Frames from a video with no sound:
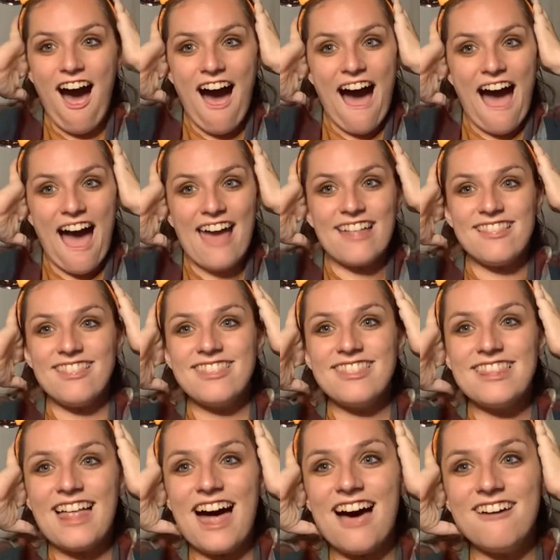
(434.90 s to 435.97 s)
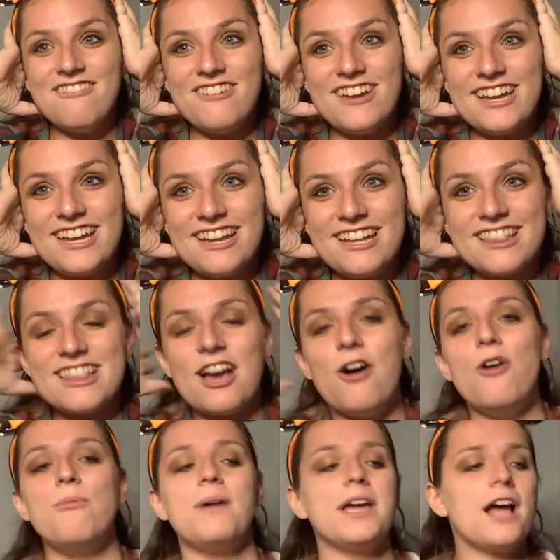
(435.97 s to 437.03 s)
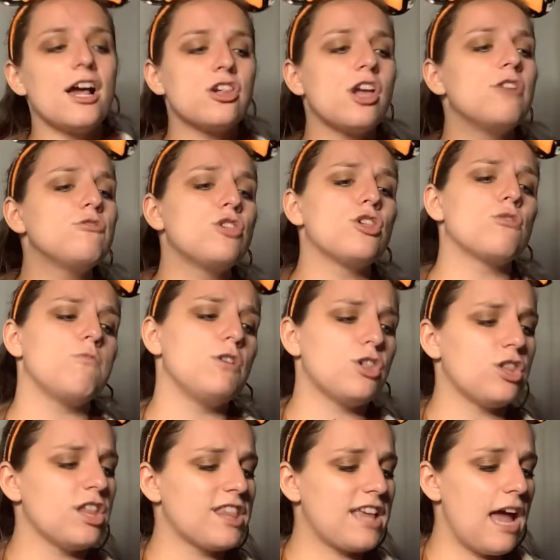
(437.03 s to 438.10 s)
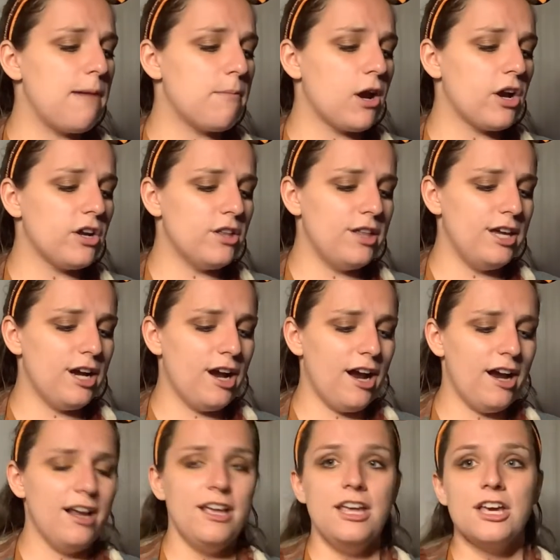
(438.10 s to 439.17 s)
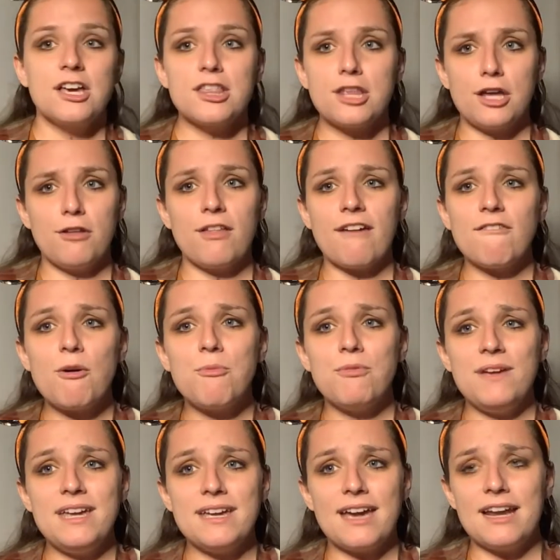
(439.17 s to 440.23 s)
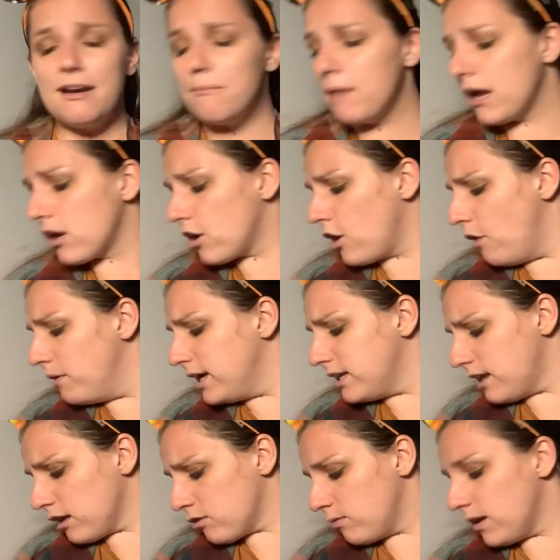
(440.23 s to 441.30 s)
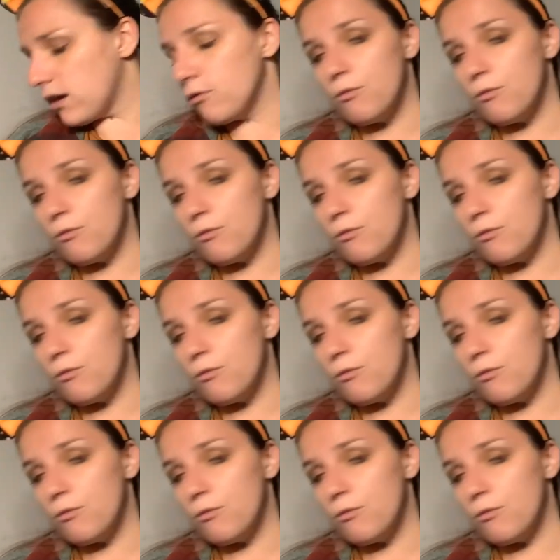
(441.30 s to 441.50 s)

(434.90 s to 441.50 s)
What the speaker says: I love it. Oh my gosh, I just wish this came earlier because I only have a week and I'm not going next week.